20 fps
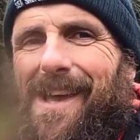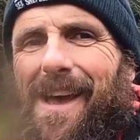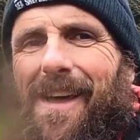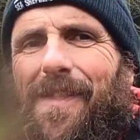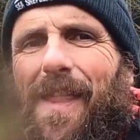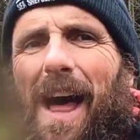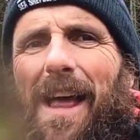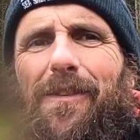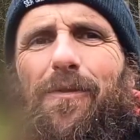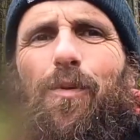
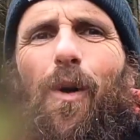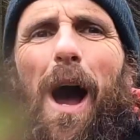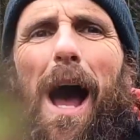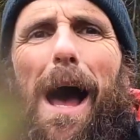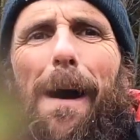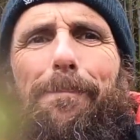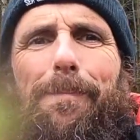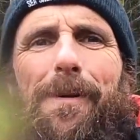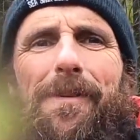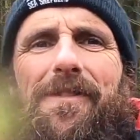And that's what
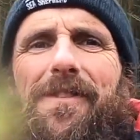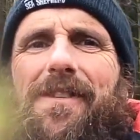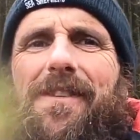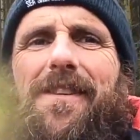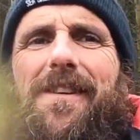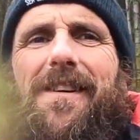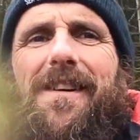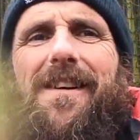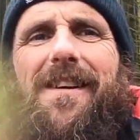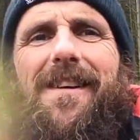happened
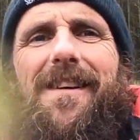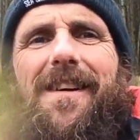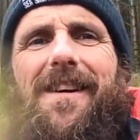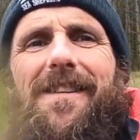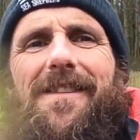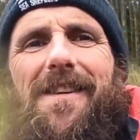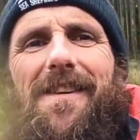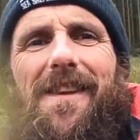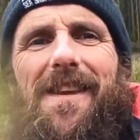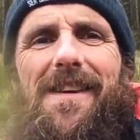
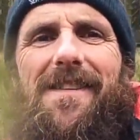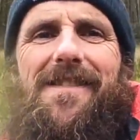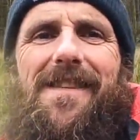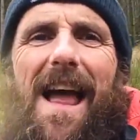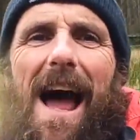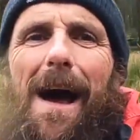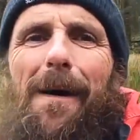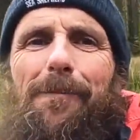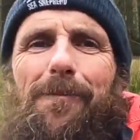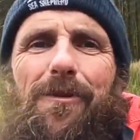to these
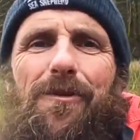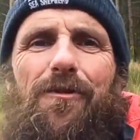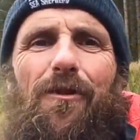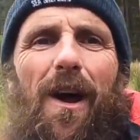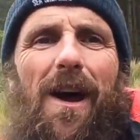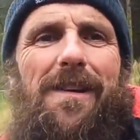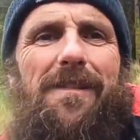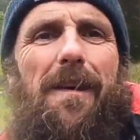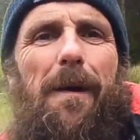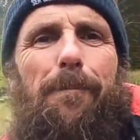dams
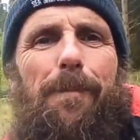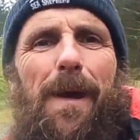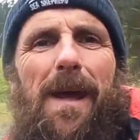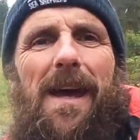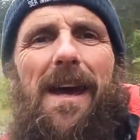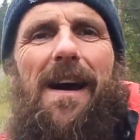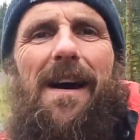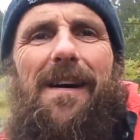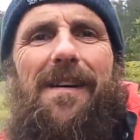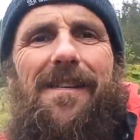right up
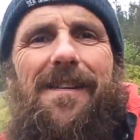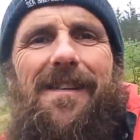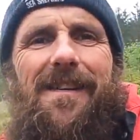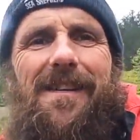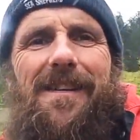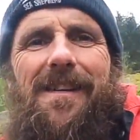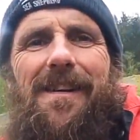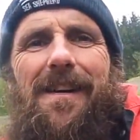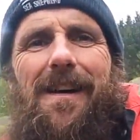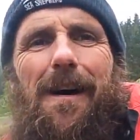here
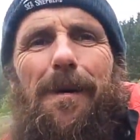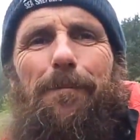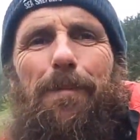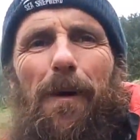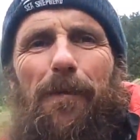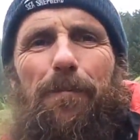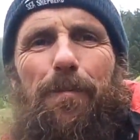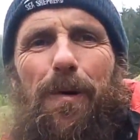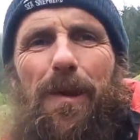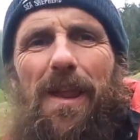
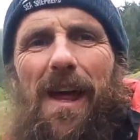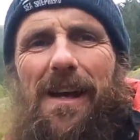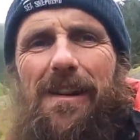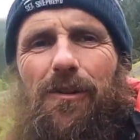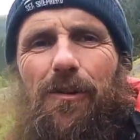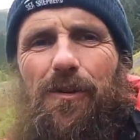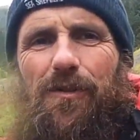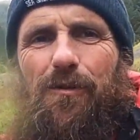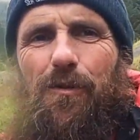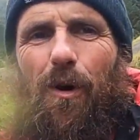above
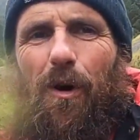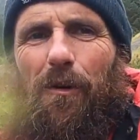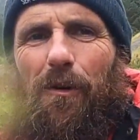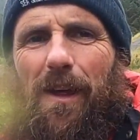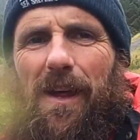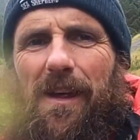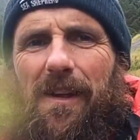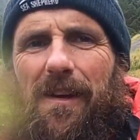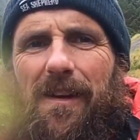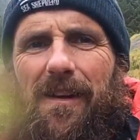Brynegly's
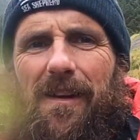Quarry,